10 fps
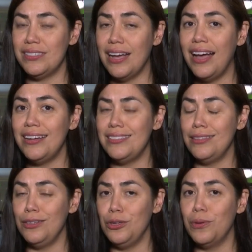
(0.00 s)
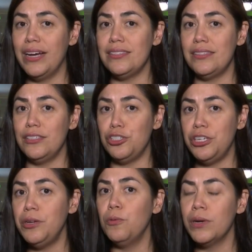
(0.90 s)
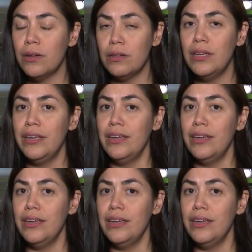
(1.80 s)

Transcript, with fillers: decides in the U.S. that she will